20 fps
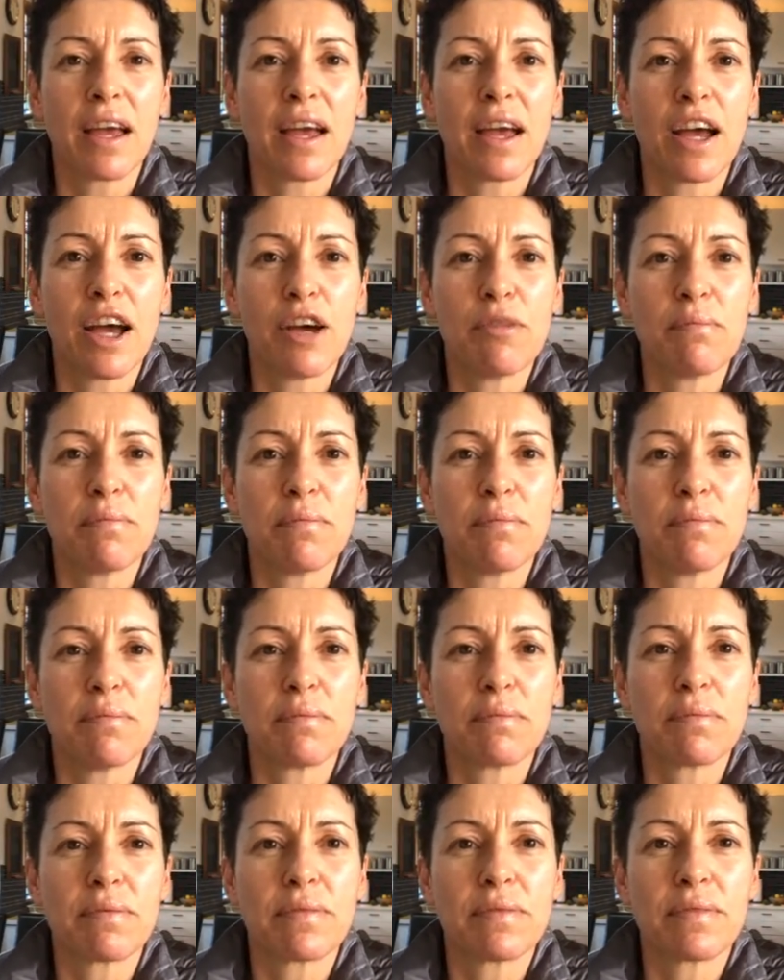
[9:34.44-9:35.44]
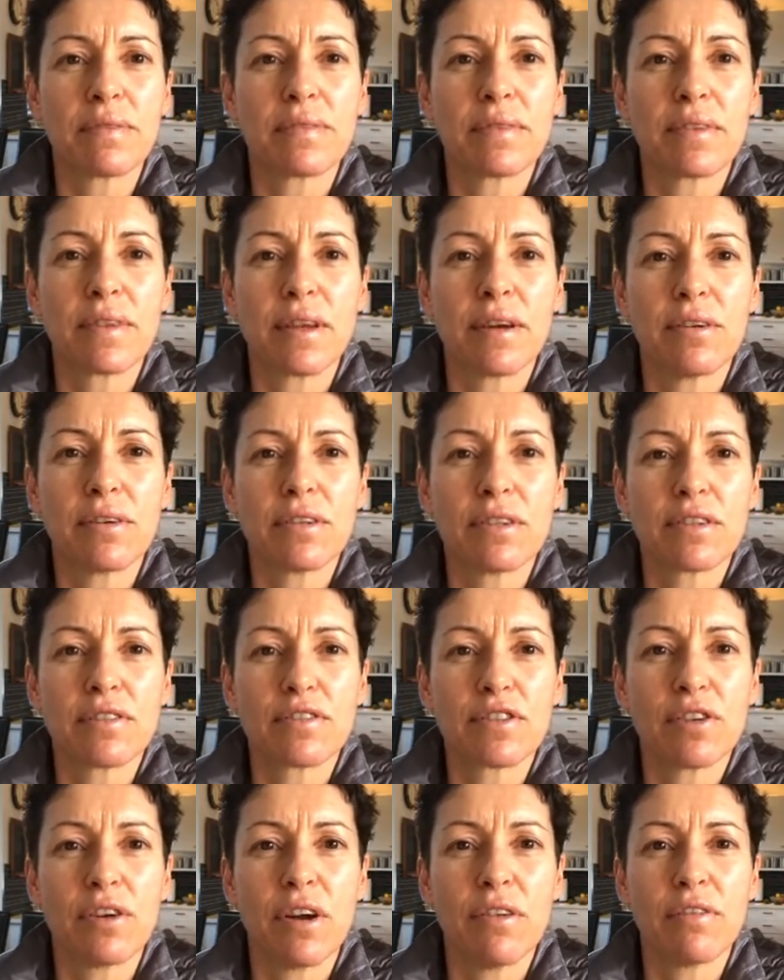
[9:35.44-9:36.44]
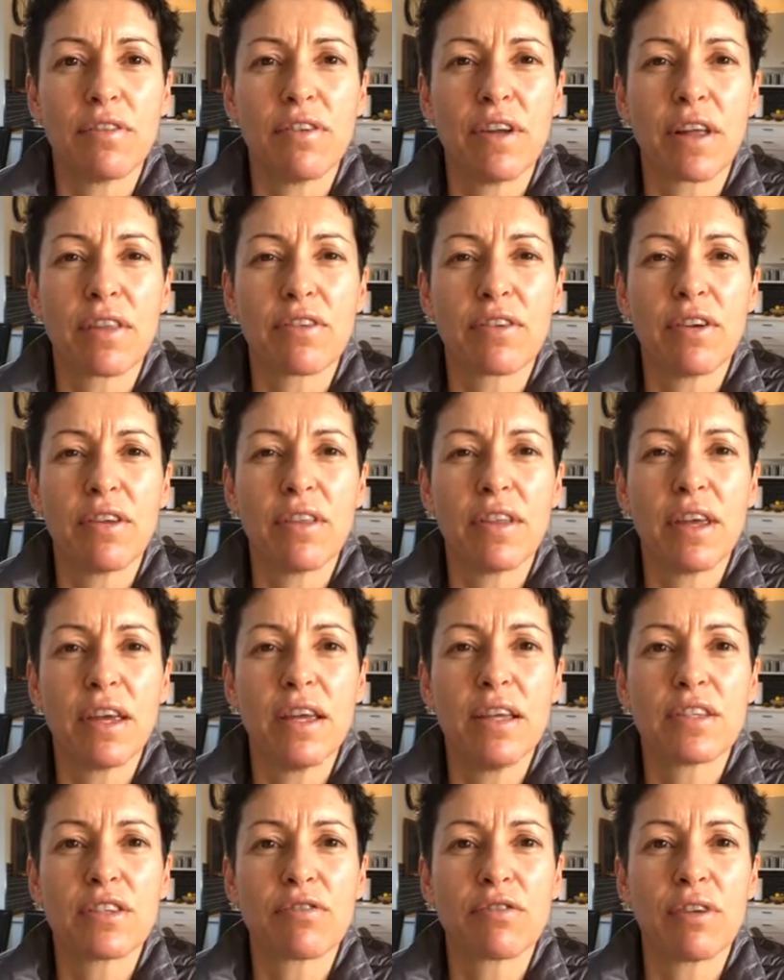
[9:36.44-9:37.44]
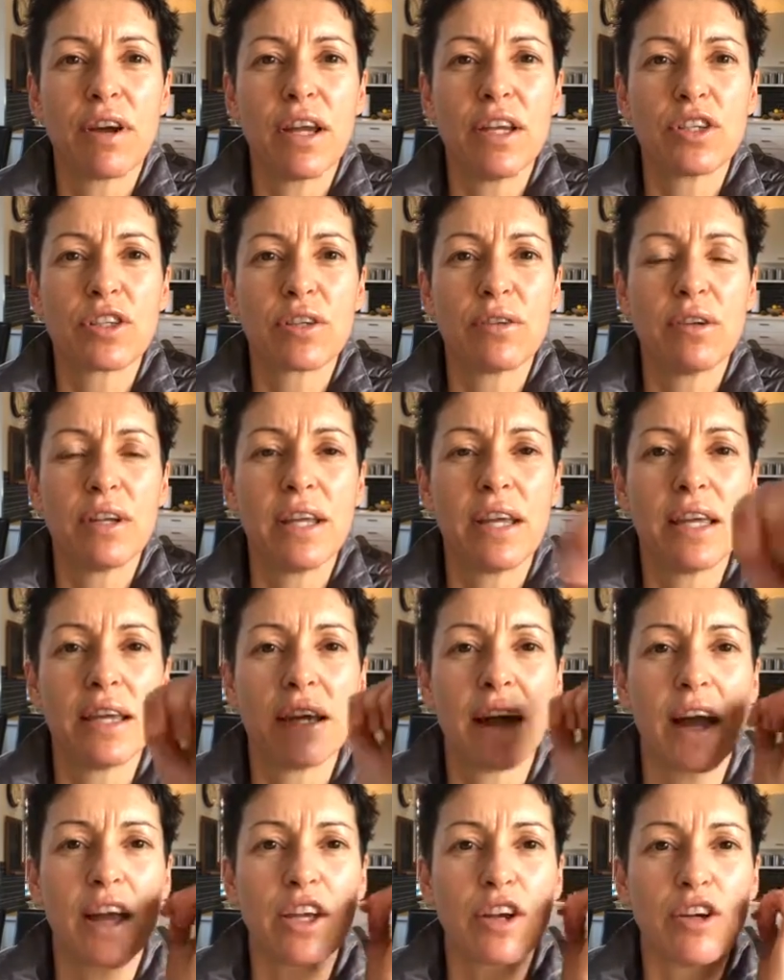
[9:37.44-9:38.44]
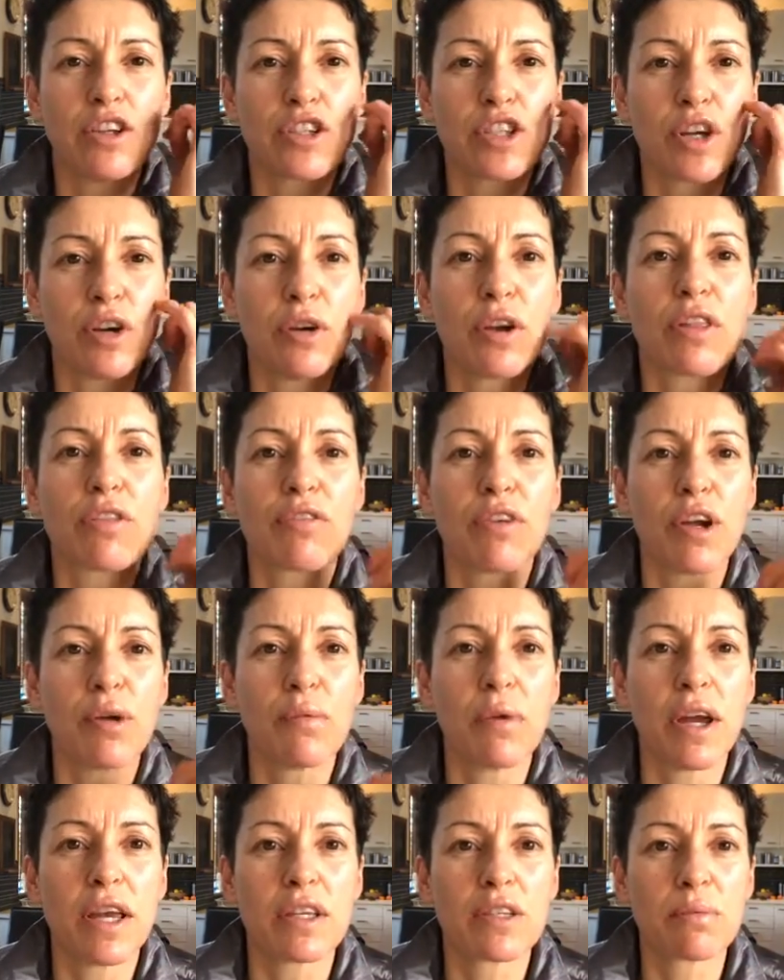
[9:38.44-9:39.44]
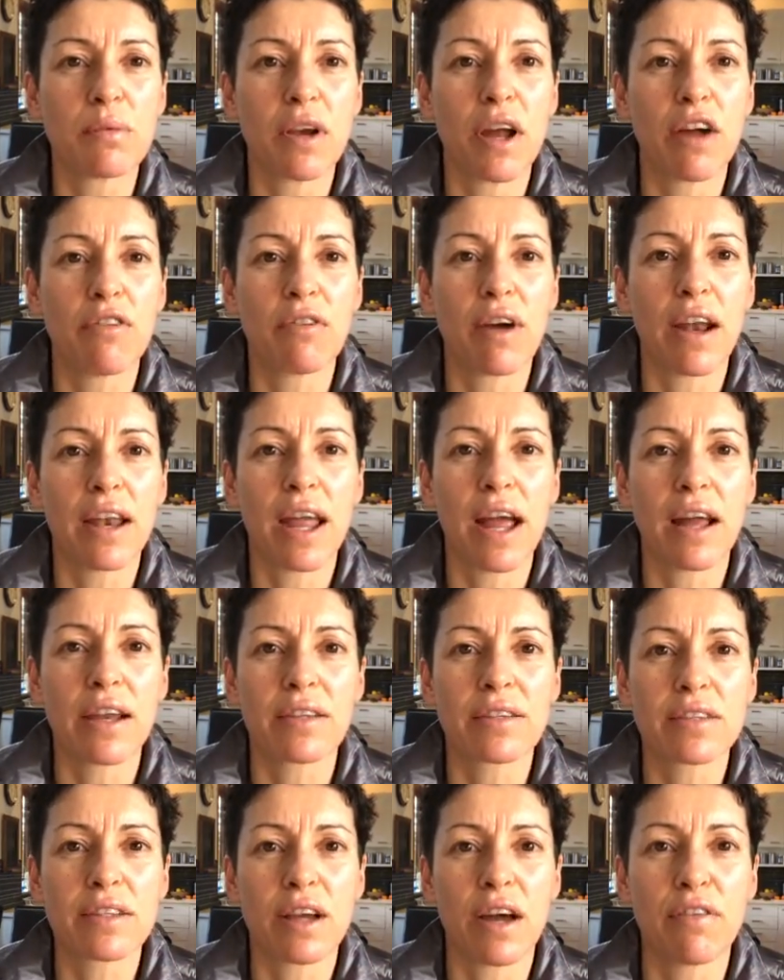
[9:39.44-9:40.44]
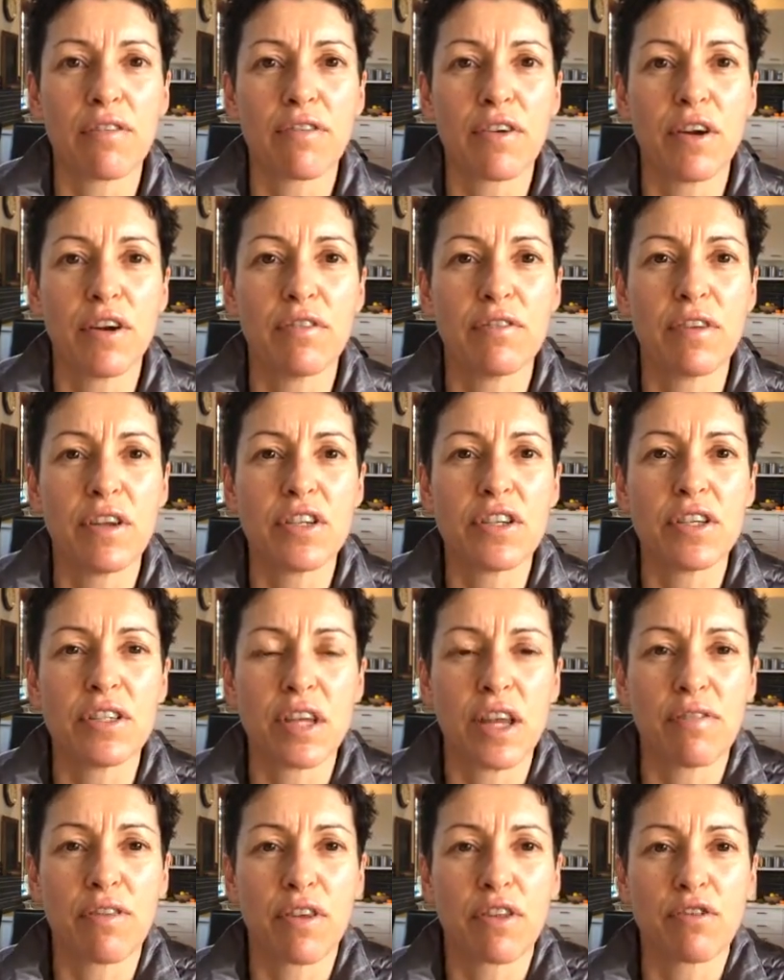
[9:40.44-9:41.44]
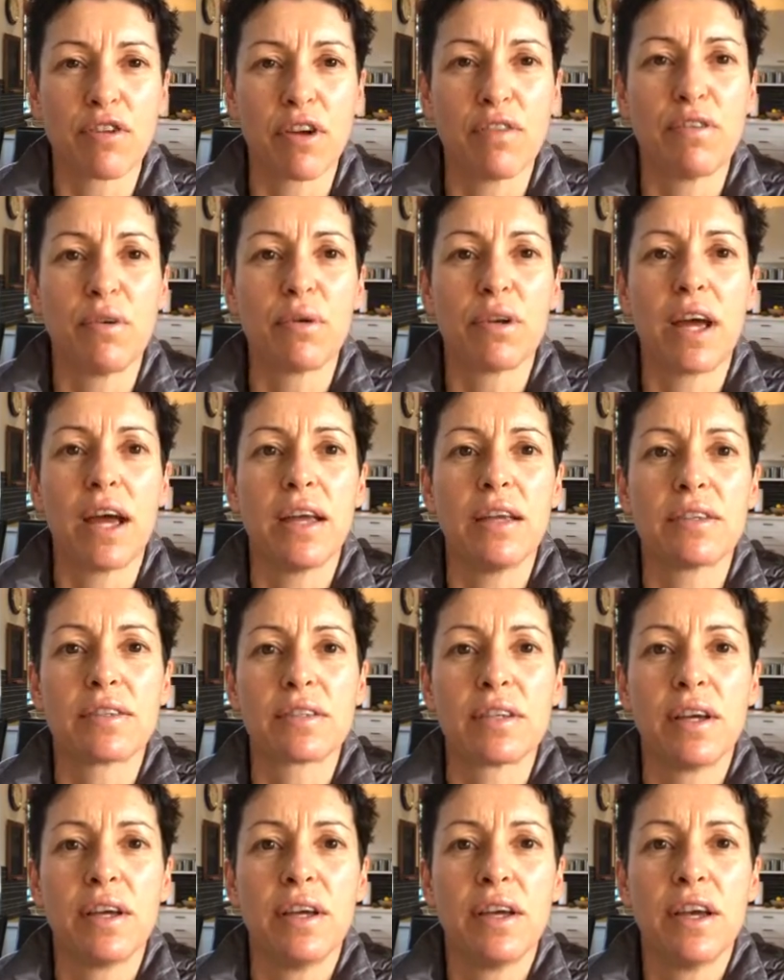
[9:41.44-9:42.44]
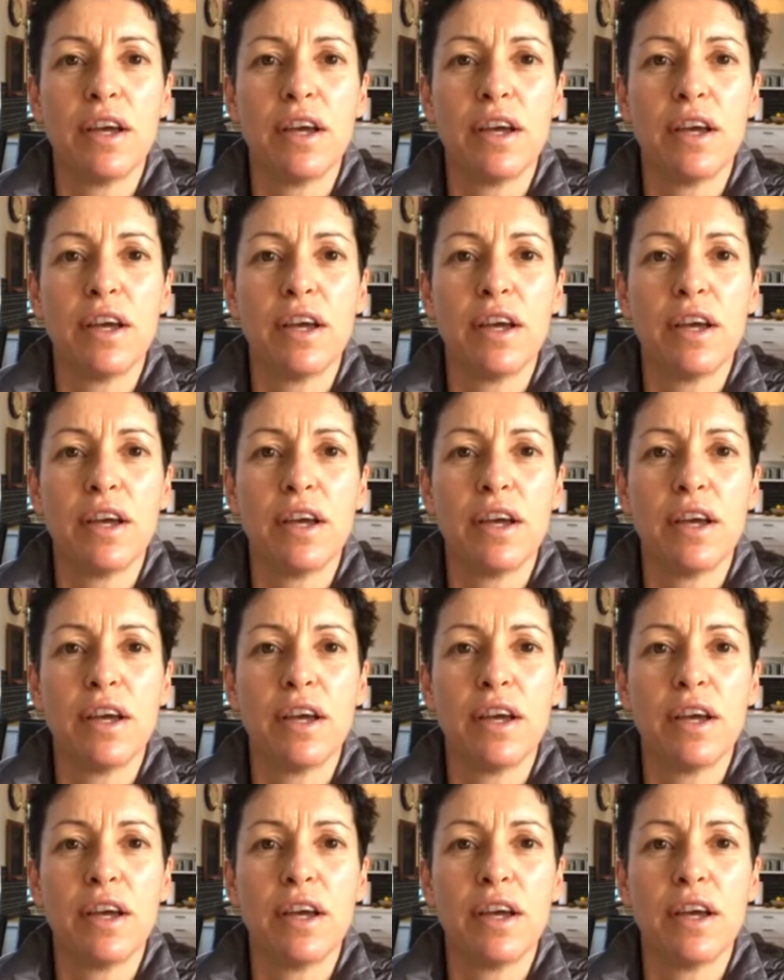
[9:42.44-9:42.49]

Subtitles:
I'll just try and flick through these. Rachel Legger, I go 2 to 3 weeks when I run out of stuff. Fruit and veggies every 3 or 4 days.